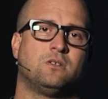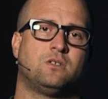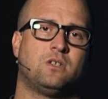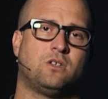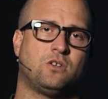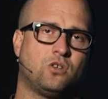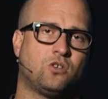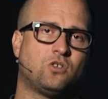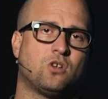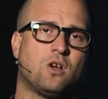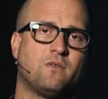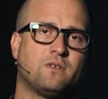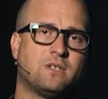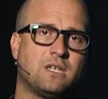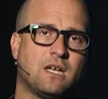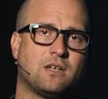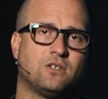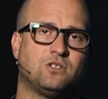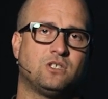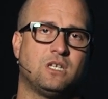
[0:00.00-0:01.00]
to deserve a
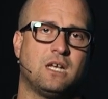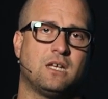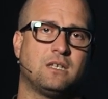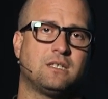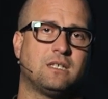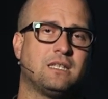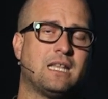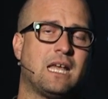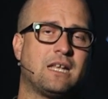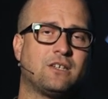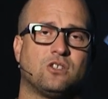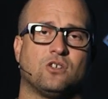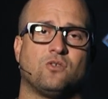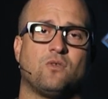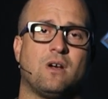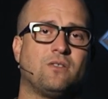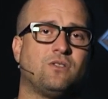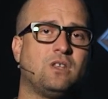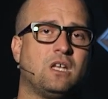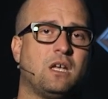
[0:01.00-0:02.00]
second chance. And that's the
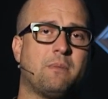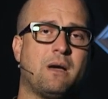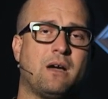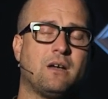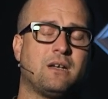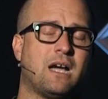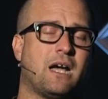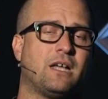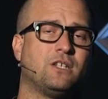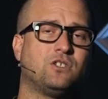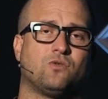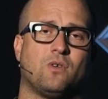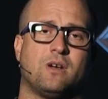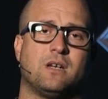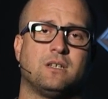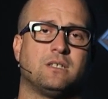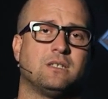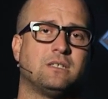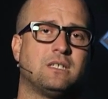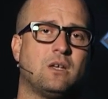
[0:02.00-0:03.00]
great thing about God's
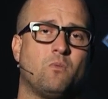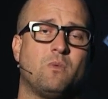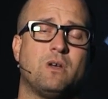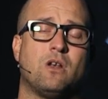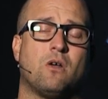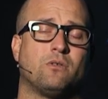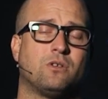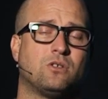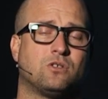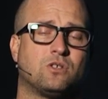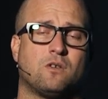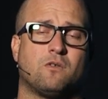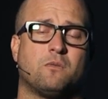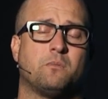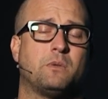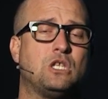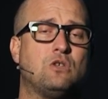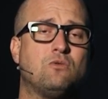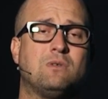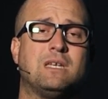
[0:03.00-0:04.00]
grace is that we don't deserve it,
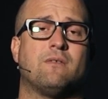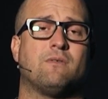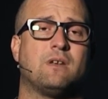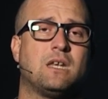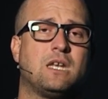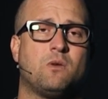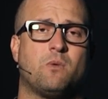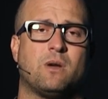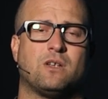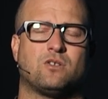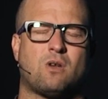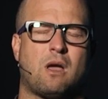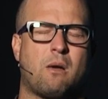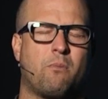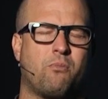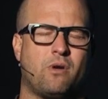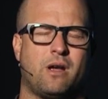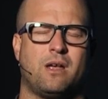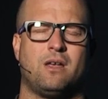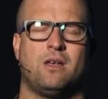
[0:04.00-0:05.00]
but you give it anyway. So I
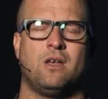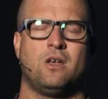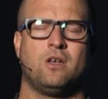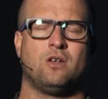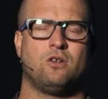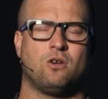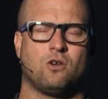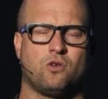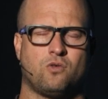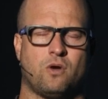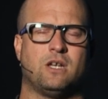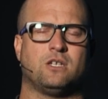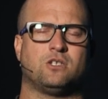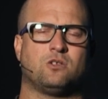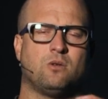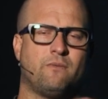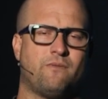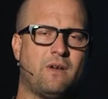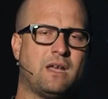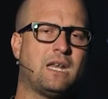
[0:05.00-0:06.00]
pray your grace
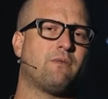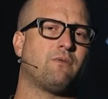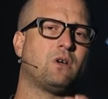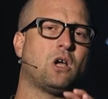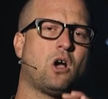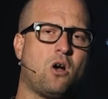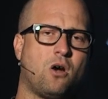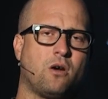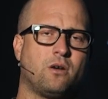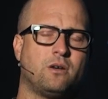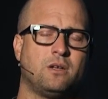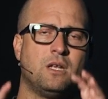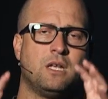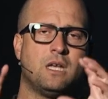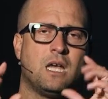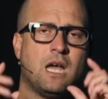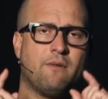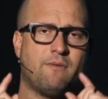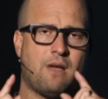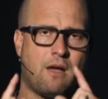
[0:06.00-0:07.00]
to invade every heart
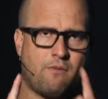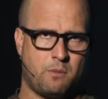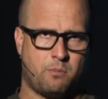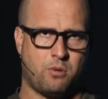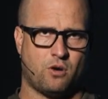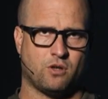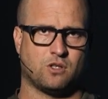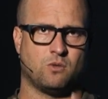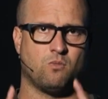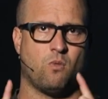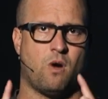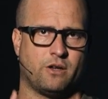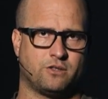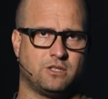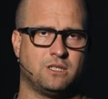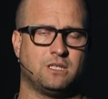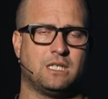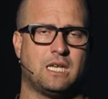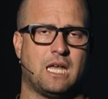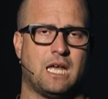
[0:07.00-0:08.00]
of every person
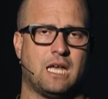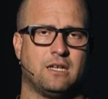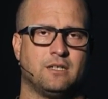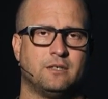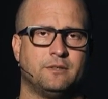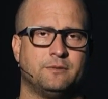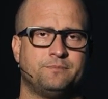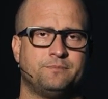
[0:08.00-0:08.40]
watching today.